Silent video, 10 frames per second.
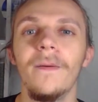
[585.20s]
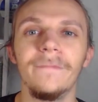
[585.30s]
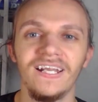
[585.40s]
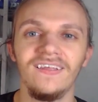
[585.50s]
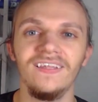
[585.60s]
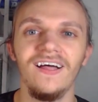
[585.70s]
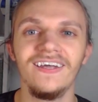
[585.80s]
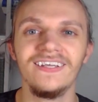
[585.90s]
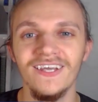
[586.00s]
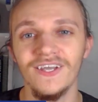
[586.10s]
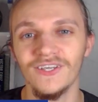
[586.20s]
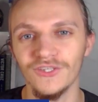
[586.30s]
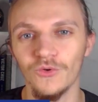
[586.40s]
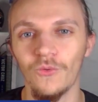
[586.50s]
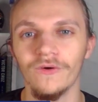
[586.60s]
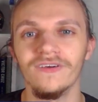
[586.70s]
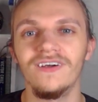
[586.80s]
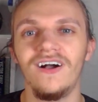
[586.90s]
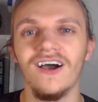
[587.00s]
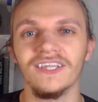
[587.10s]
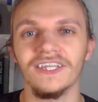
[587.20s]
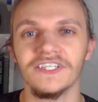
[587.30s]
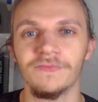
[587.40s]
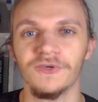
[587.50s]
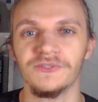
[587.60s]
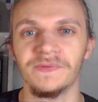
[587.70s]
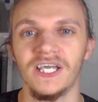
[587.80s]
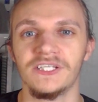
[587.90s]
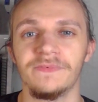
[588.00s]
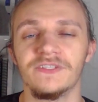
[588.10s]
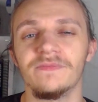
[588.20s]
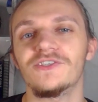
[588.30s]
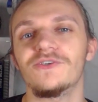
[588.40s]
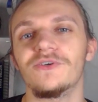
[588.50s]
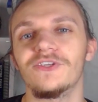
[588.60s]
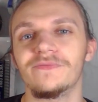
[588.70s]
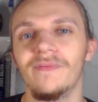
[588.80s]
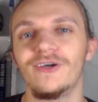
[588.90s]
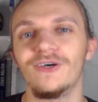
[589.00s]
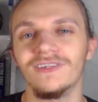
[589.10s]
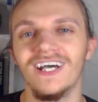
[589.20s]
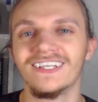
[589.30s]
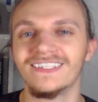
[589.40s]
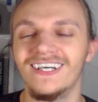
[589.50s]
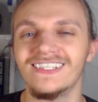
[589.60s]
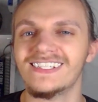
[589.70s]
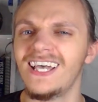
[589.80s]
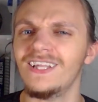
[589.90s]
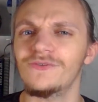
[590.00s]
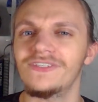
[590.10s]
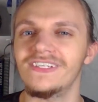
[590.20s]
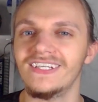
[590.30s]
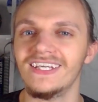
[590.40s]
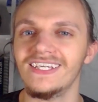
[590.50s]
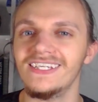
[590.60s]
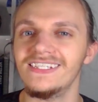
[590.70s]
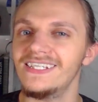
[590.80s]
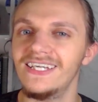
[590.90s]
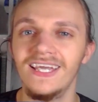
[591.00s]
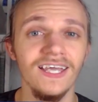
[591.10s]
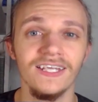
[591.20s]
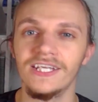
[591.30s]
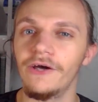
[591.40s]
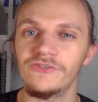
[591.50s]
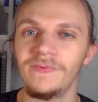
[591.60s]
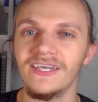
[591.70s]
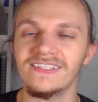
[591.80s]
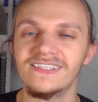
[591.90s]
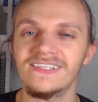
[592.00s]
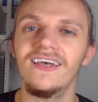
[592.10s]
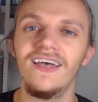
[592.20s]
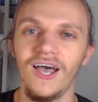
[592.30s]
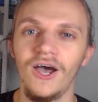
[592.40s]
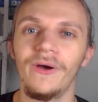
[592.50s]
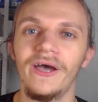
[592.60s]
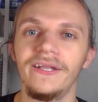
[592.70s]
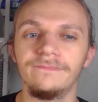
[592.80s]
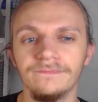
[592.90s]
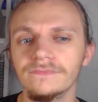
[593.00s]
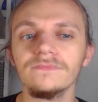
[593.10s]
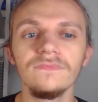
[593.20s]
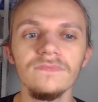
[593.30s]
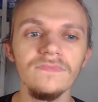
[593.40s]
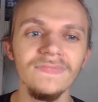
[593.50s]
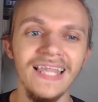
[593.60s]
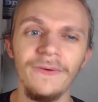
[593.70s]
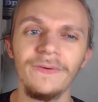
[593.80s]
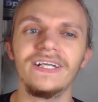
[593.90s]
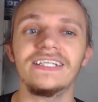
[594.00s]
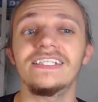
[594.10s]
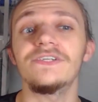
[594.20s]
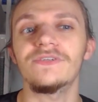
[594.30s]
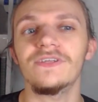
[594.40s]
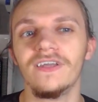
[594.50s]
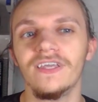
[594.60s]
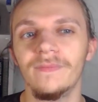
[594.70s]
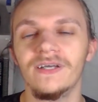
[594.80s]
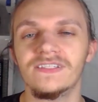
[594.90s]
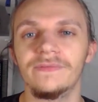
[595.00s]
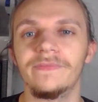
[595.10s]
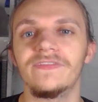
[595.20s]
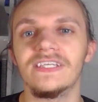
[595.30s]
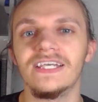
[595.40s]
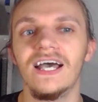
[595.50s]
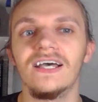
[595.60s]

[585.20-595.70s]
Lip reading: Bet online, your online sportsbook experts. Make sure to use promo code LOCKEDON. That's LOCKED, no space, ON. Now we're going to continue talking about some of the